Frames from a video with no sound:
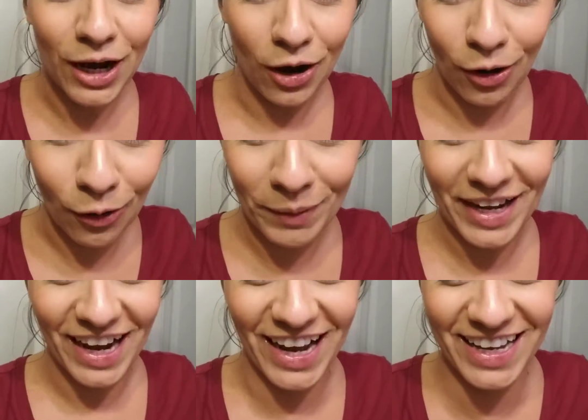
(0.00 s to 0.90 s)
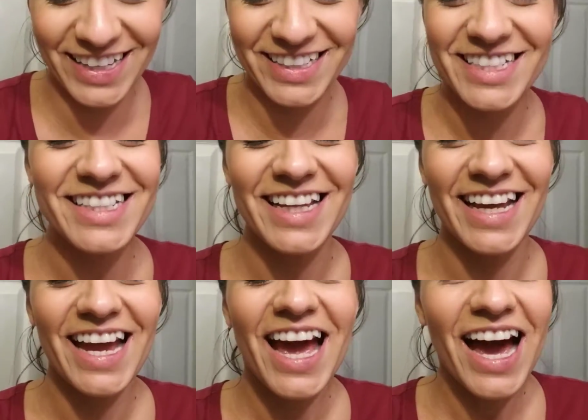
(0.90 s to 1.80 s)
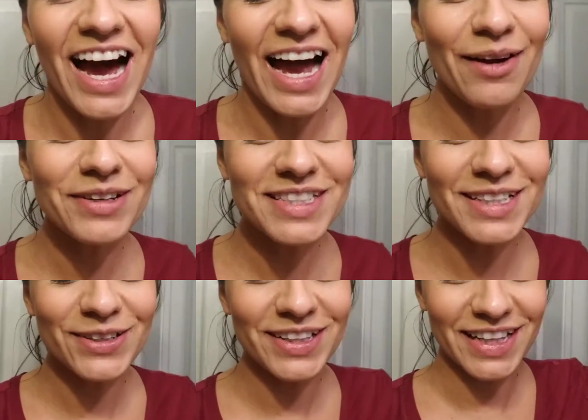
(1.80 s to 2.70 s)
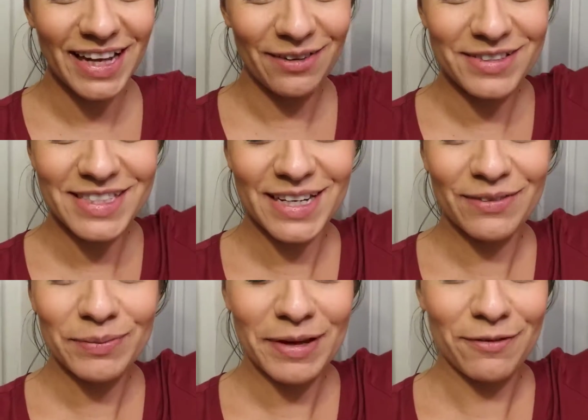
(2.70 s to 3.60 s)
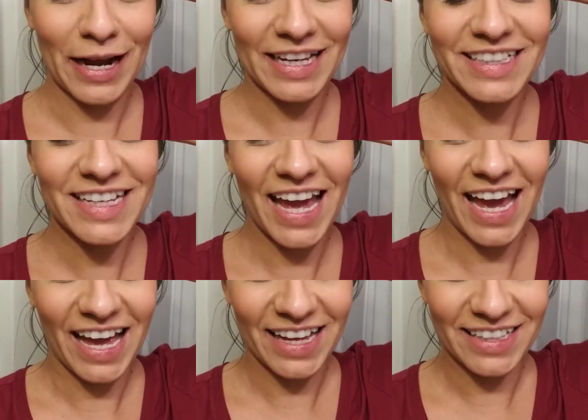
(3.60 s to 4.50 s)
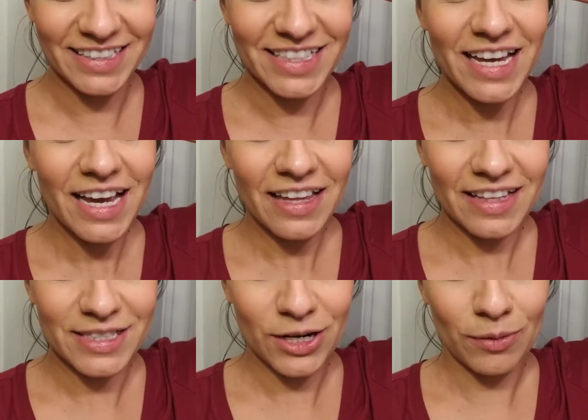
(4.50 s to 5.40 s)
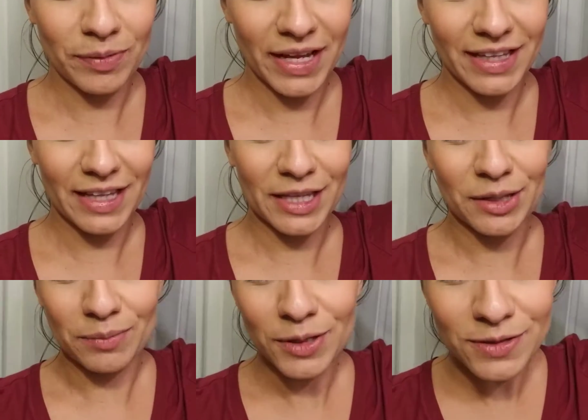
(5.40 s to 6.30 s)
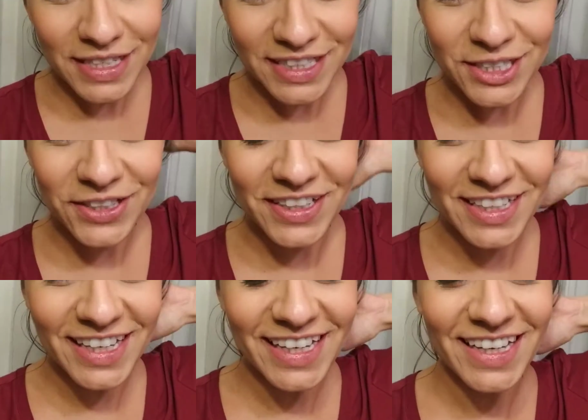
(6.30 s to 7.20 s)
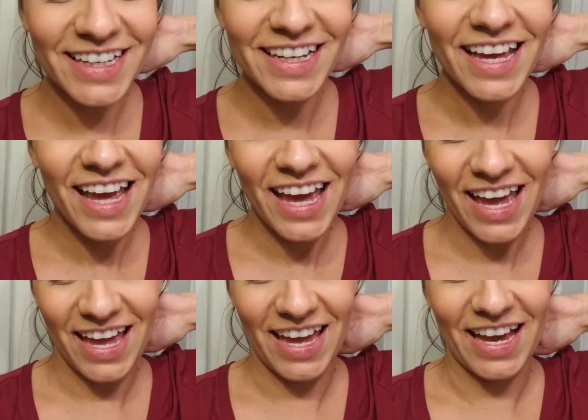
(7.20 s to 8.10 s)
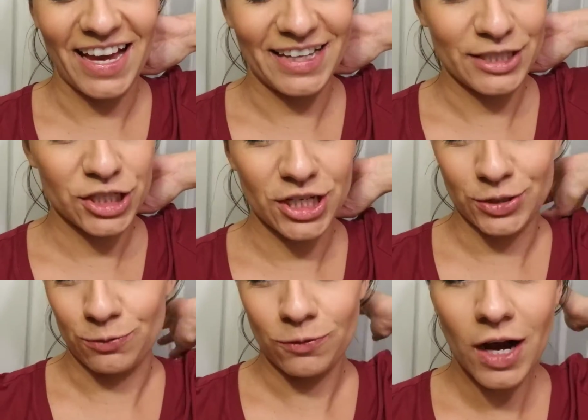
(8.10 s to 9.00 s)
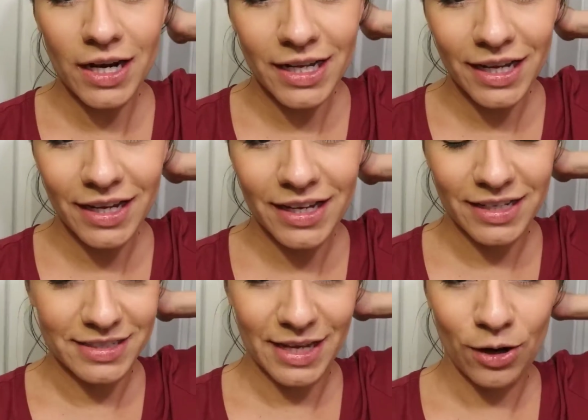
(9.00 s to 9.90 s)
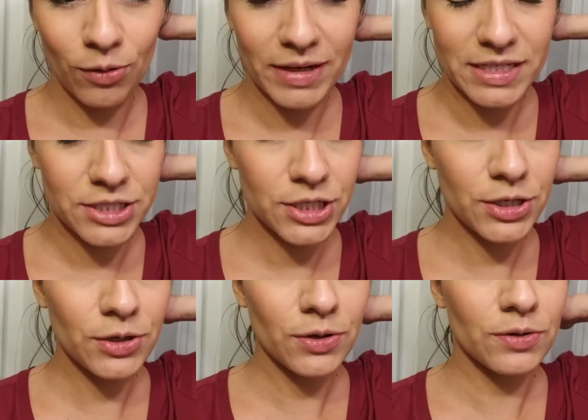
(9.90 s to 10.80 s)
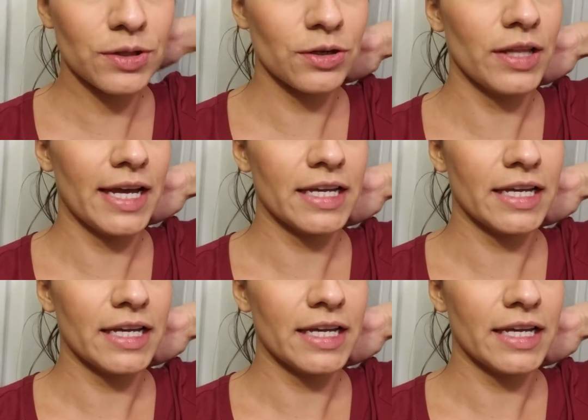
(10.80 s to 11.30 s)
oh my gosh, like I was literally like I was sitting with my friend and they start playing like the music during it, and the chicks are running as they always do. They're like